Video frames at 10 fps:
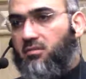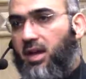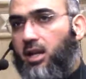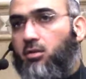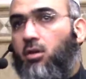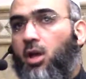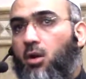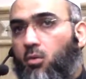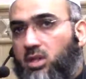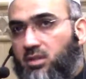value,
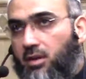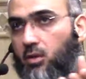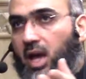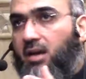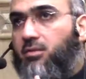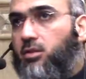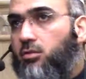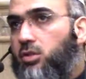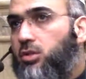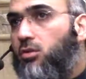whatever you have in
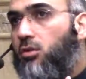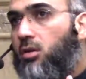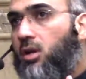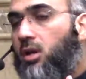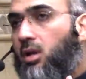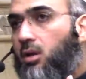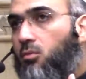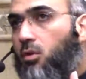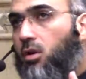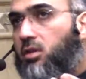your store
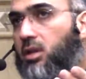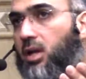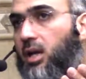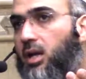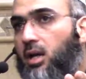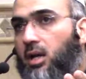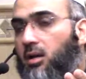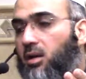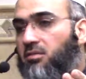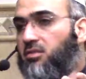worth
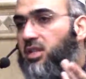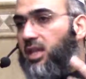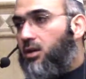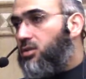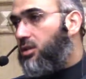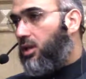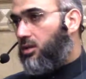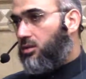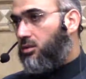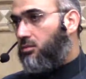
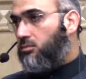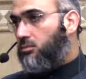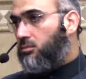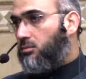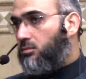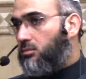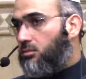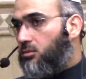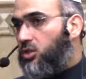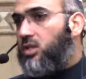$50,000.
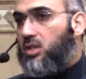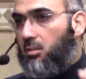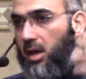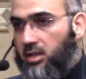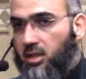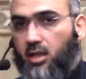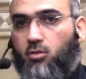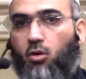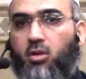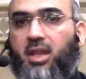Just imagine that
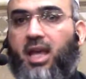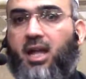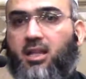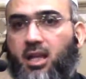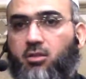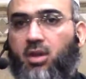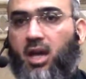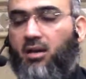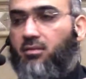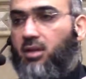all the candy that you
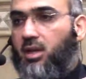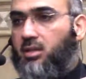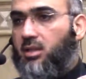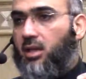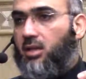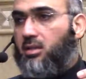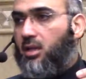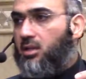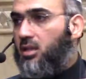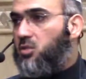have
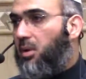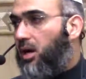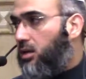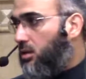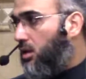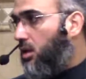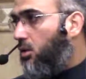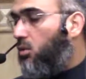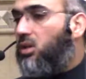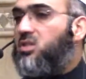get expired.
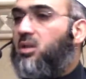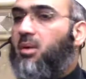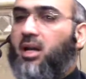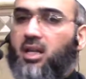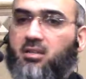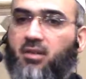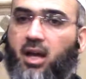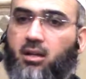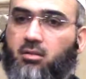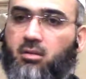What is the market
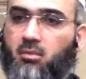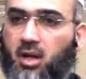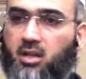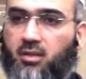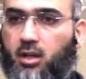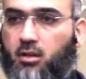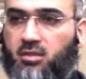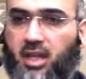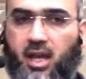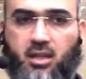value of
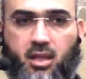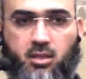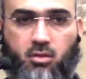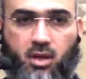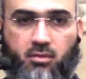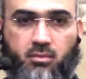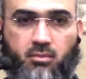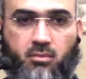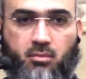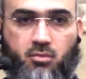the candy that you have?
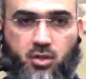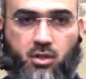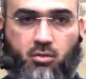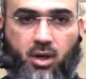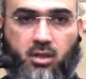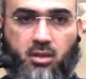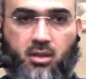0, right?